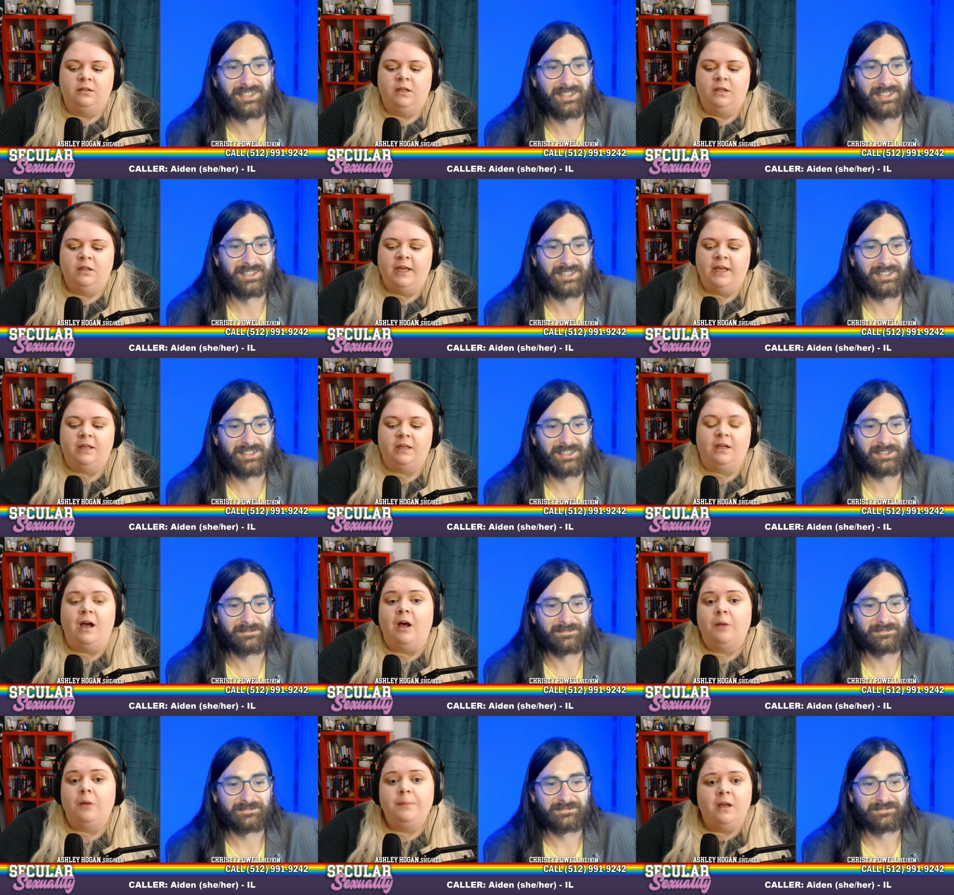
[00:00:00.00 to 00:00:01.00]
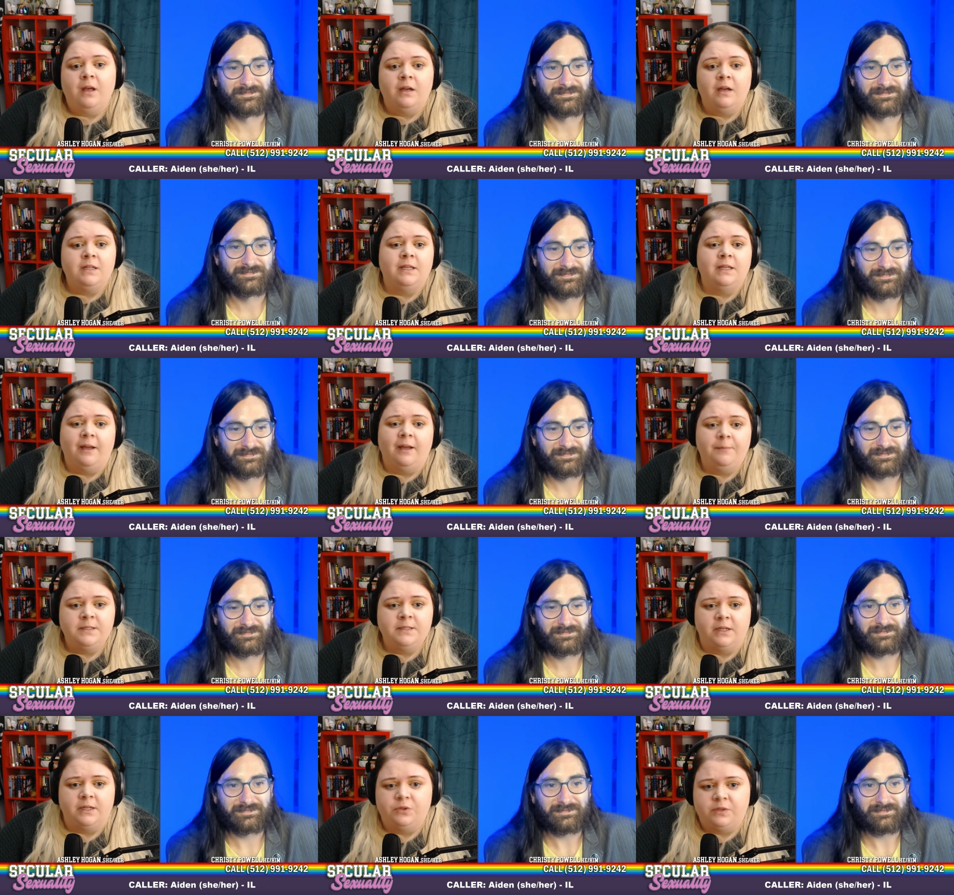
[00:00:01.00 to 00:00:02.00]
Speaker 1: Like, I'll be honest, like, I've been
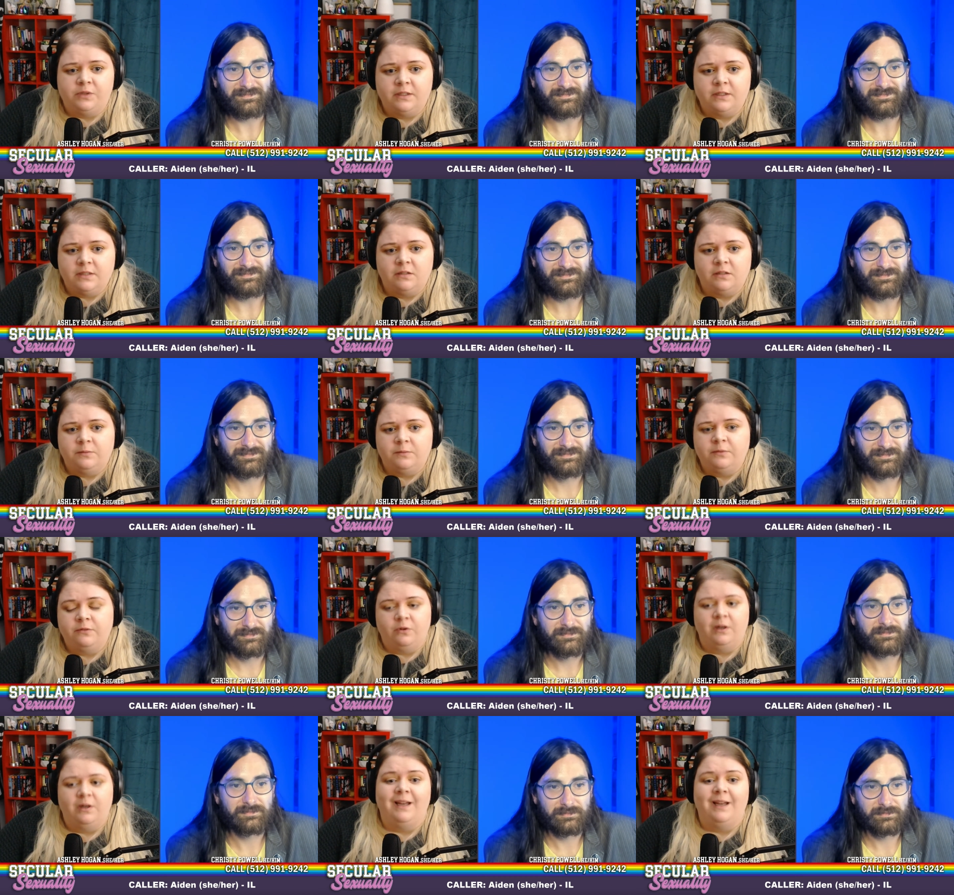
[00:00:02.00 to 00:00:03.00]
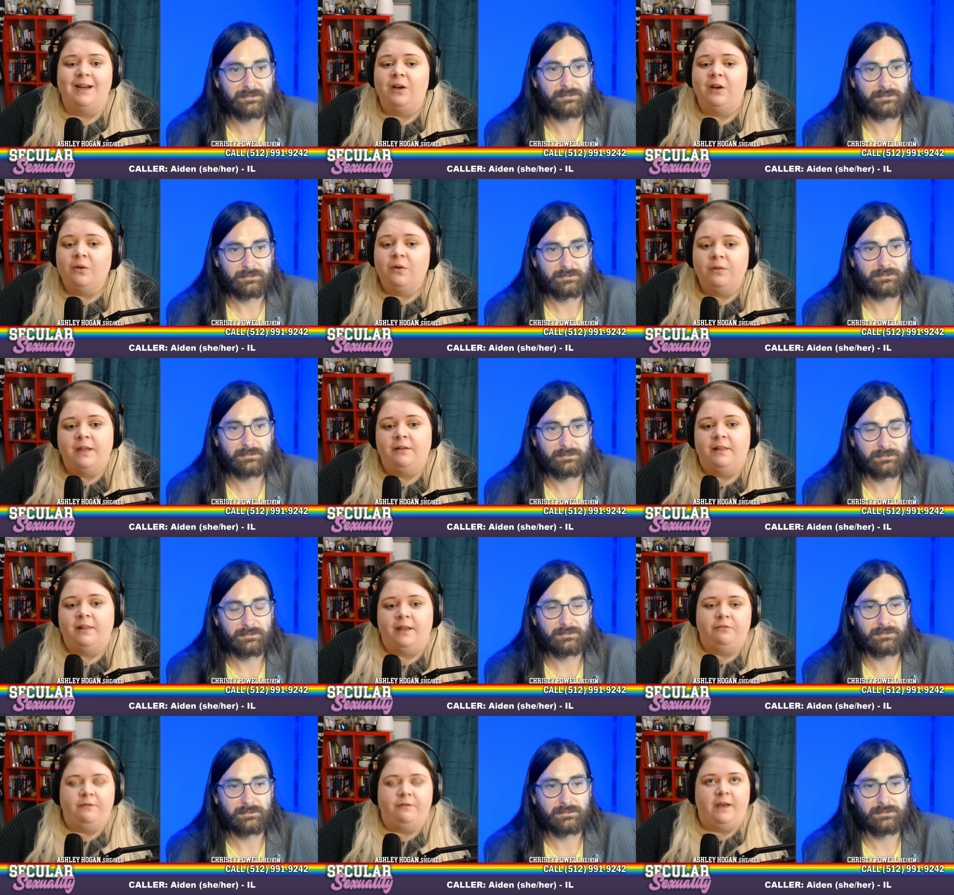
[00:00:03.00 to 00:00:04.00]
sexually assaulted before. And I know that,
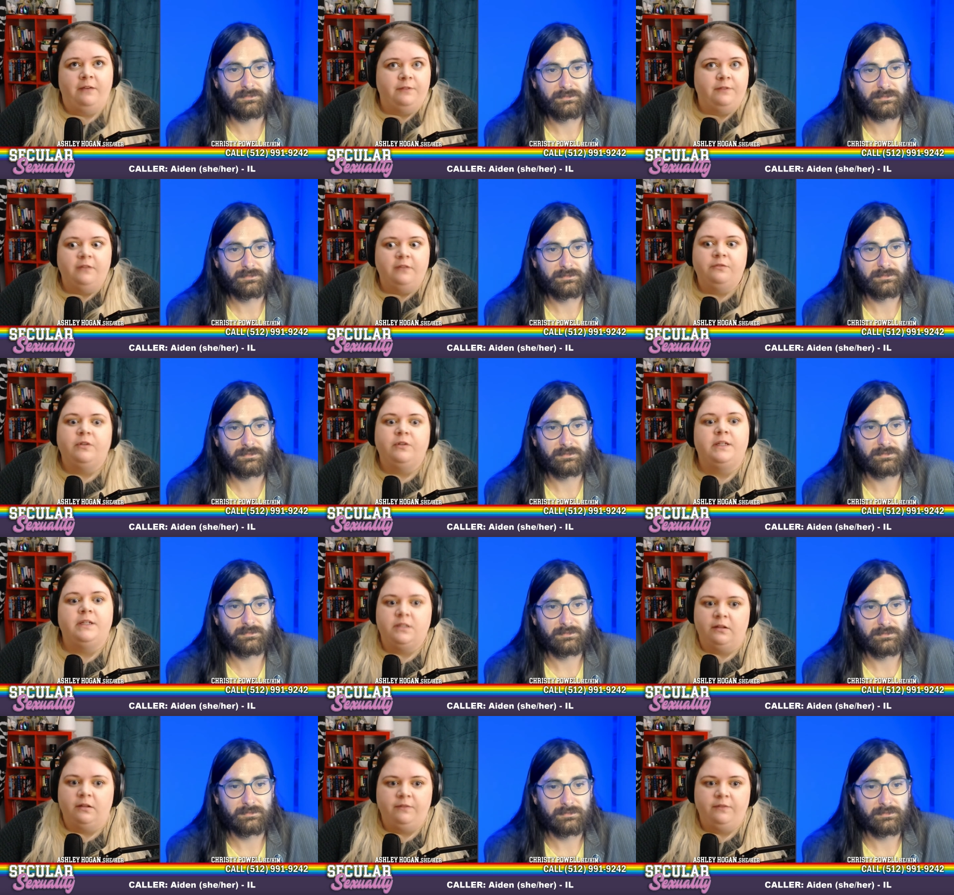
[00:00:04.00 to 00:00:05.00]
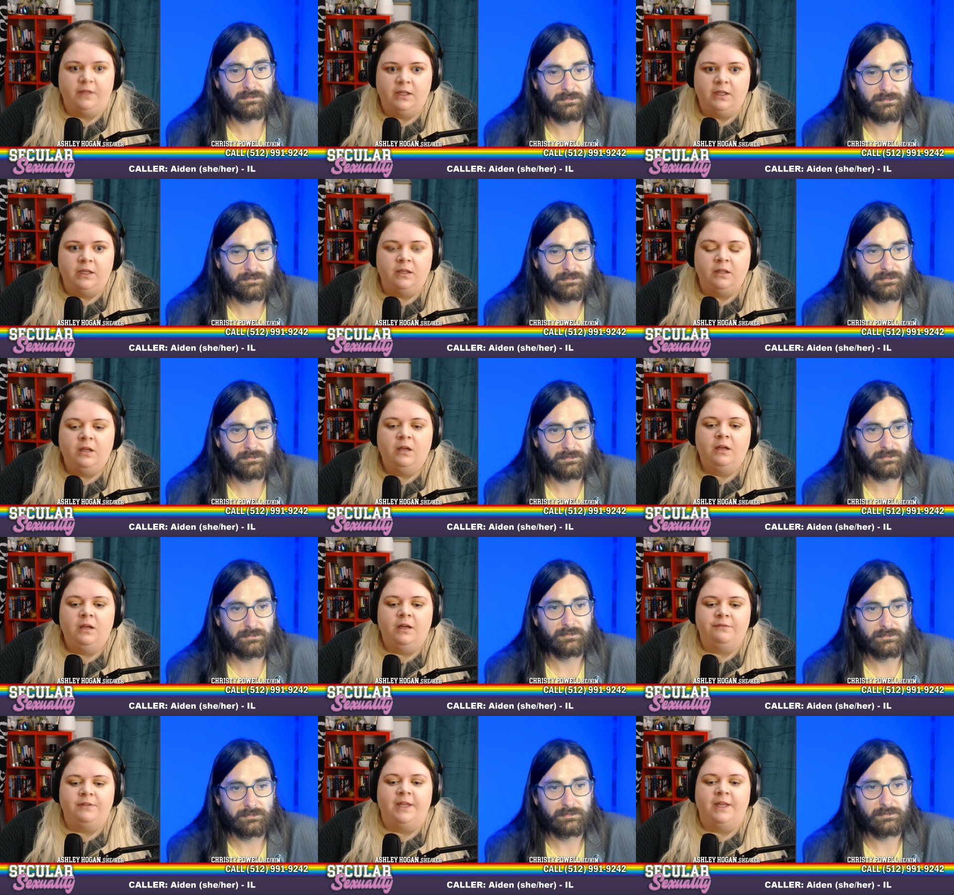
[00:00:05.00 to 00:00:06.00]
like, fight, flight, freeze feeling
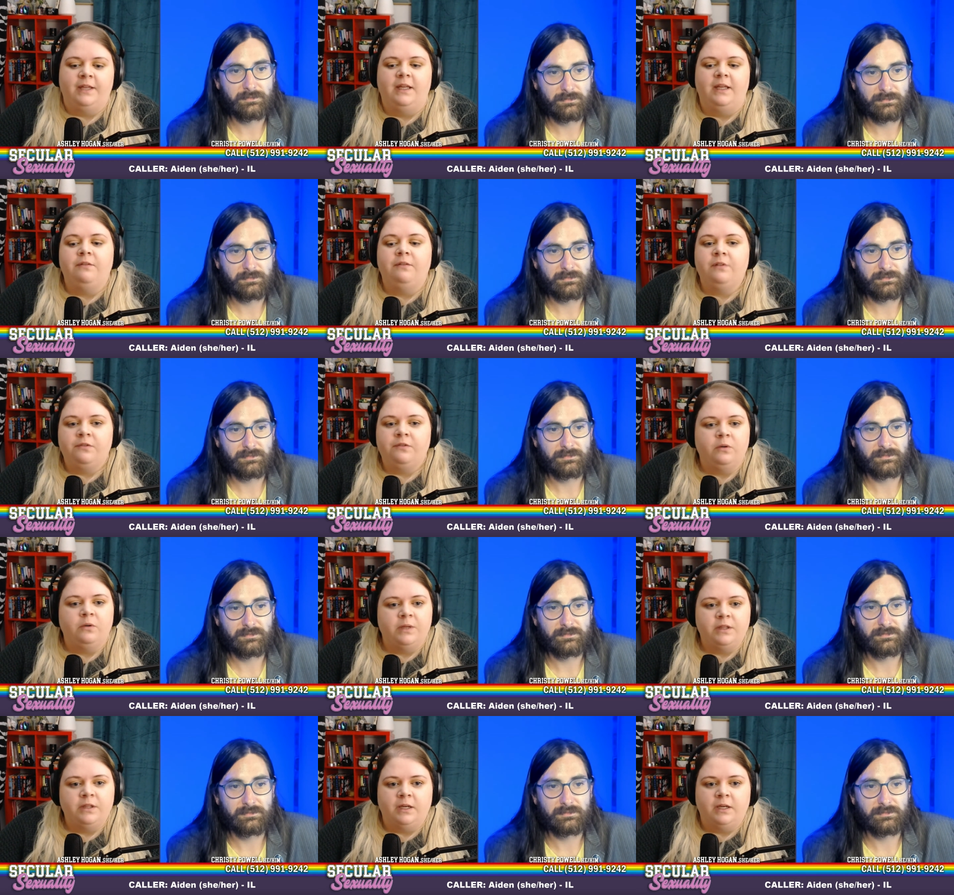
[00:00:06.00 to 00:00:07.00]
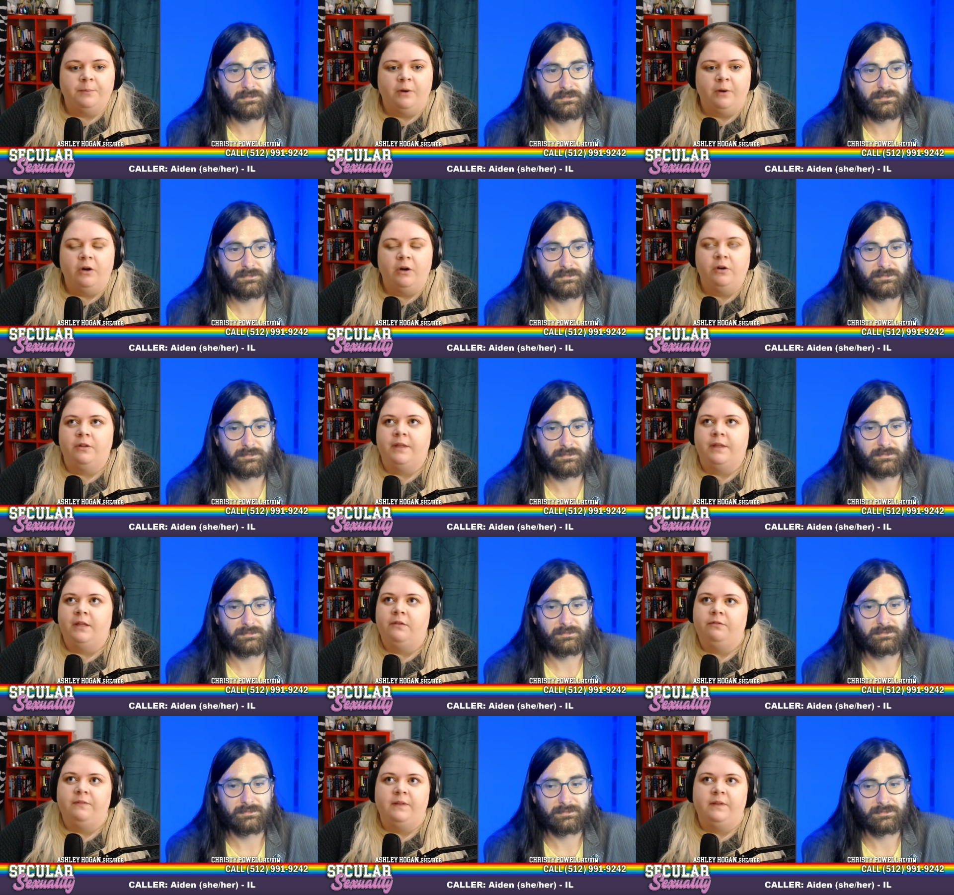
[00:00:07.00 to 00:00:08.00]
of, like, even if you're with, like, a partner that
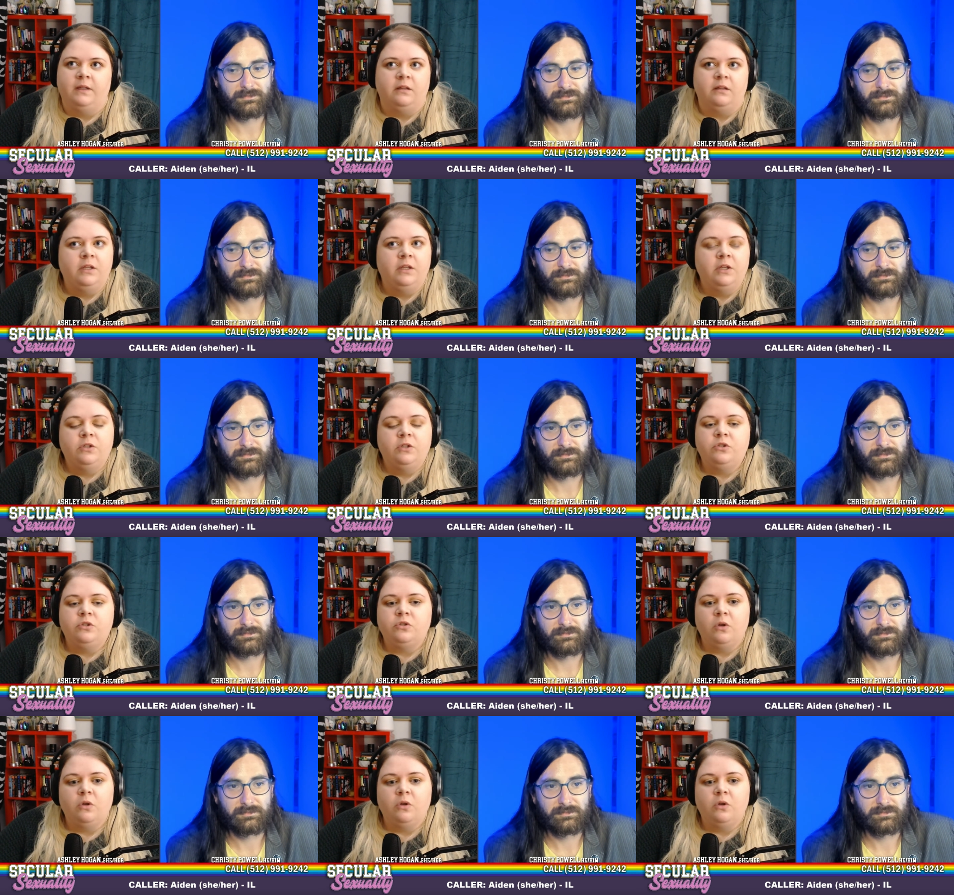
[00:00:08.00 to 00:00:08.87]
you feel so